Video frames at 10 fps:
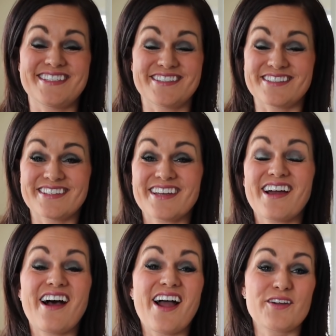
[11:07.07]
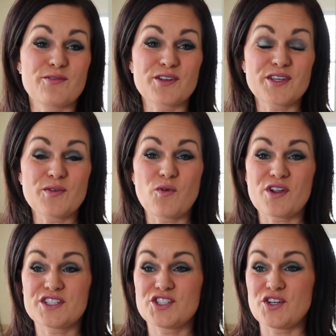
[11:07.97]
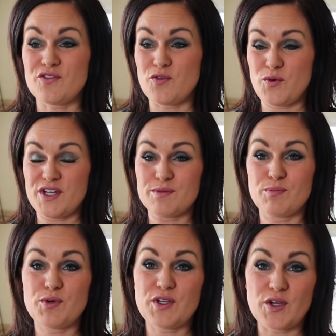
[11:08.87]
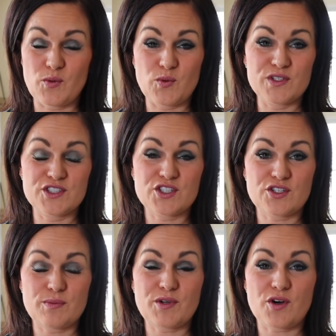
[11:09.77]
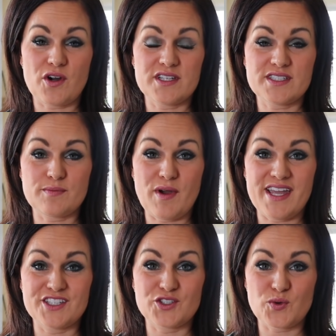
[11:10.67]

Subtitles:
the deal. I really wanted to avoid putting a wood strip across my